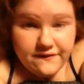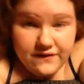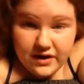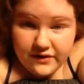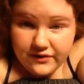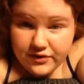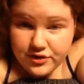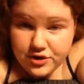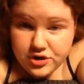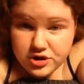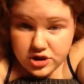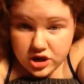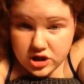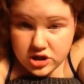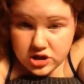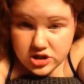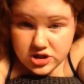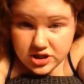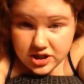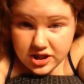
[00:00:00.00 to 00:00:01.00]

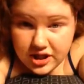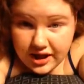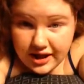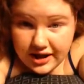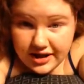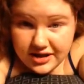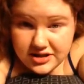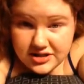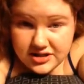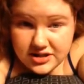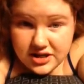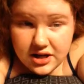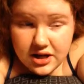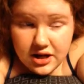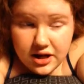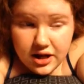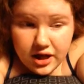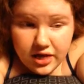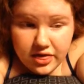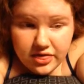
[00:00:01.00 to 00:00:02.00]
$500 a class
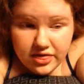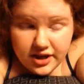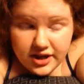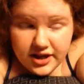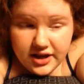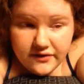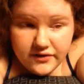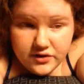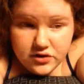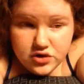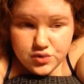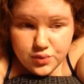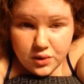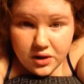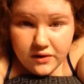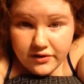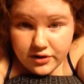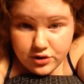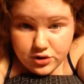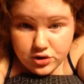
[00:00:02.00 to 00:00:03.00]
they give you
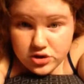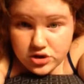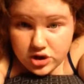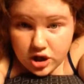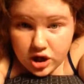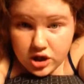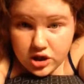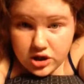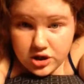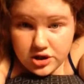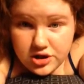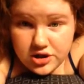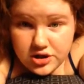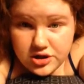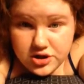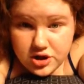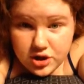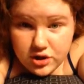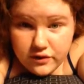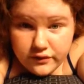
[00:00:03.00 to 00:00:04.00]

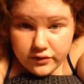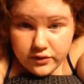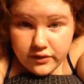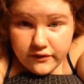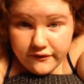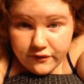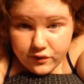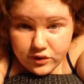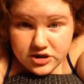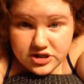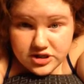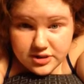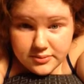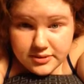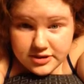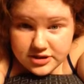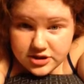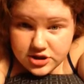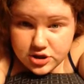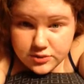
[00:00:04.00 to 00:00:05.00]
$1200 over a four
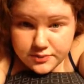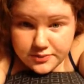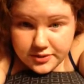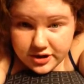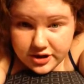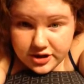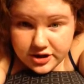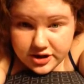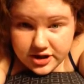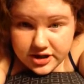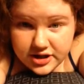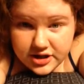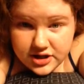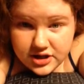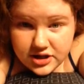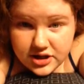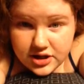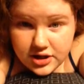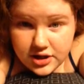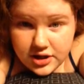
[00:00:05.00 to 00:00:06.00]
semester
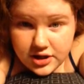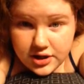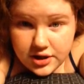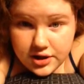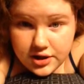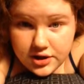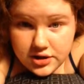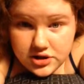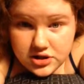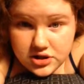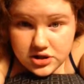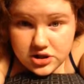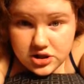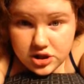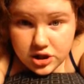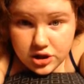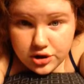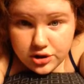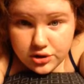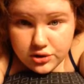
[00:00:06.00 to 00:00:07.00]
period
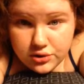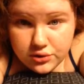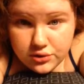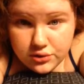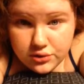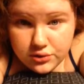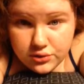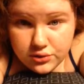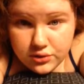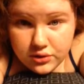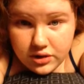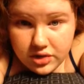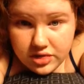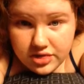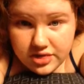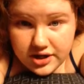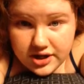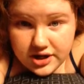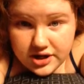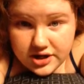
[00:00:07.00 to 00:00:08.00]
so
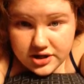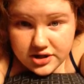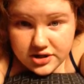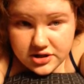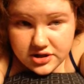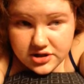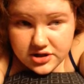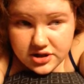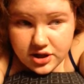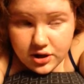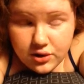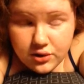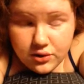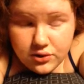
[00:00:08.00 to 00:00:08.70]
there's